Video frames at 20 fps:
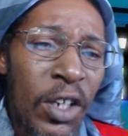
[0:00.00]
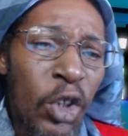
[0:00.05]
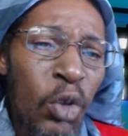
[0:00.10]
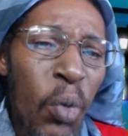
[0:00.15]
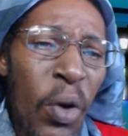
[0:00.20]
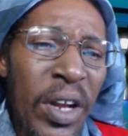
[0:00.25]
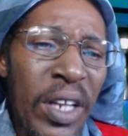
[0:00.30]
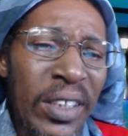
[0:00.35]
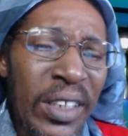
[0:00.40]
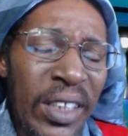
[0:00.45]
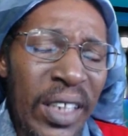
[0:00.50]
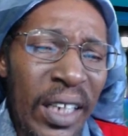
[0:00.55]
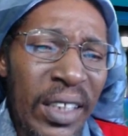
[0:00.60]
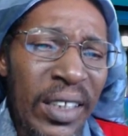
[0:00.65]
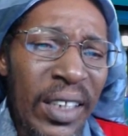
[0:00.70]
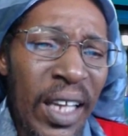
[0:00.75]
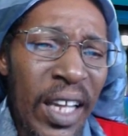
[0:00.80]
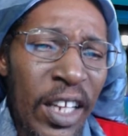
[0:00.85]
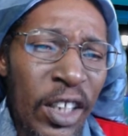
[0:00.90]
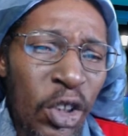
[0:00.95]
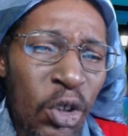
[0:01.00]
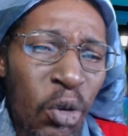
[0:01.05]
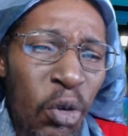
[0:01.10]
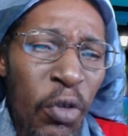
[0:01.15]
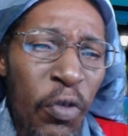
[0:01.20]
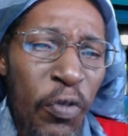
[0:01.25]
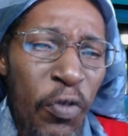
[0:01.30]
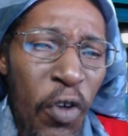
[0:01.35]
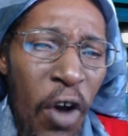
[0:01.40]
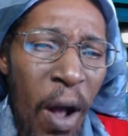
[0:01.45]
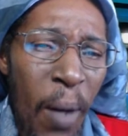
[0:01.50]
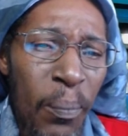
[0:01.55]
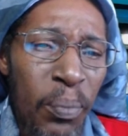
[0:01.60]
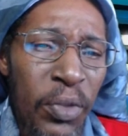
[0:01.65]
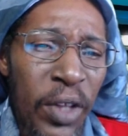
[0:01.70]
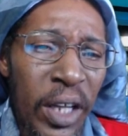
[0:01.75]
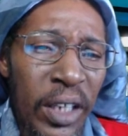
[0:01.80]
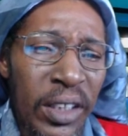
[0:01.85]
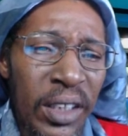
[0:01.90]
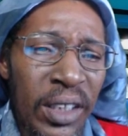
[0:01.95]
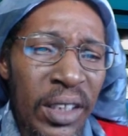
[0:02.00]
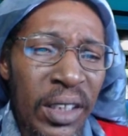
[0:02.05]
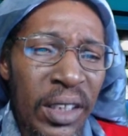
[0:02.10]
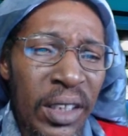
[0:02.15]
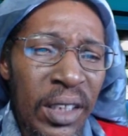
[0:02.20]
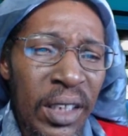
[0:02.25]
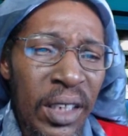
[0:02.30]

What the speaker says: 26 injured from this,